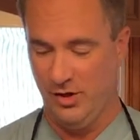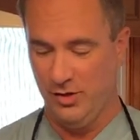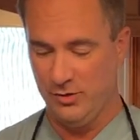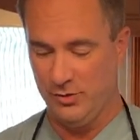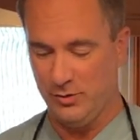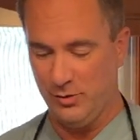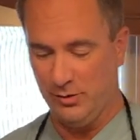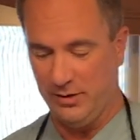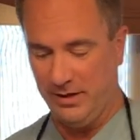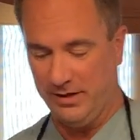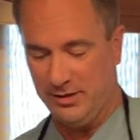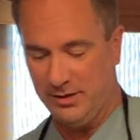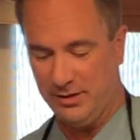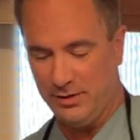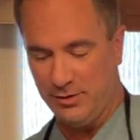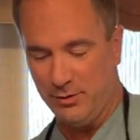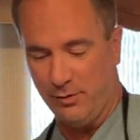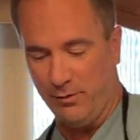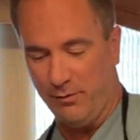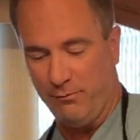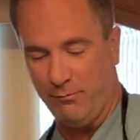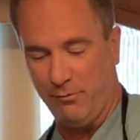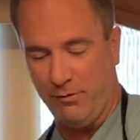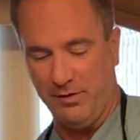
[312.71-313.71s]
So let's
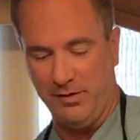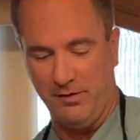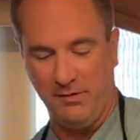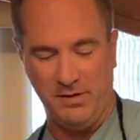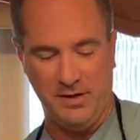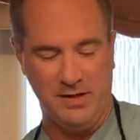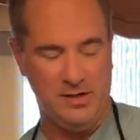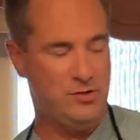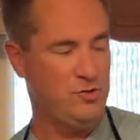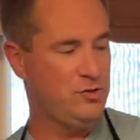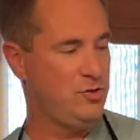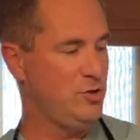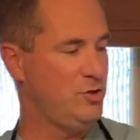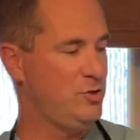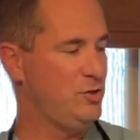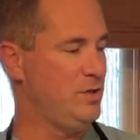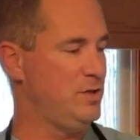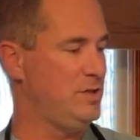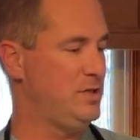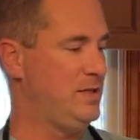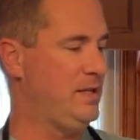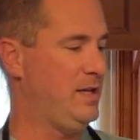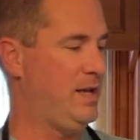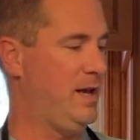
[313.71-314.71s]
serve one of these just to
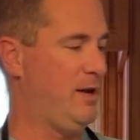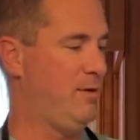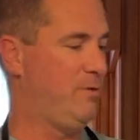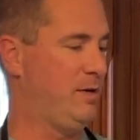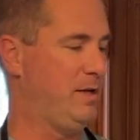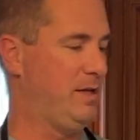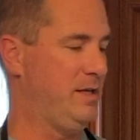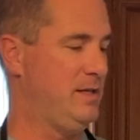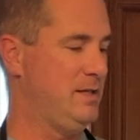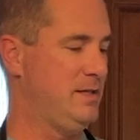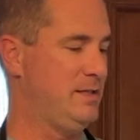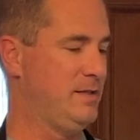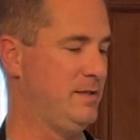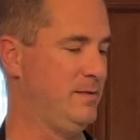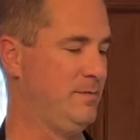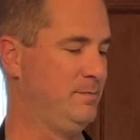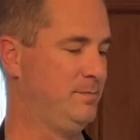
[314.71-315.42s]
see how it is.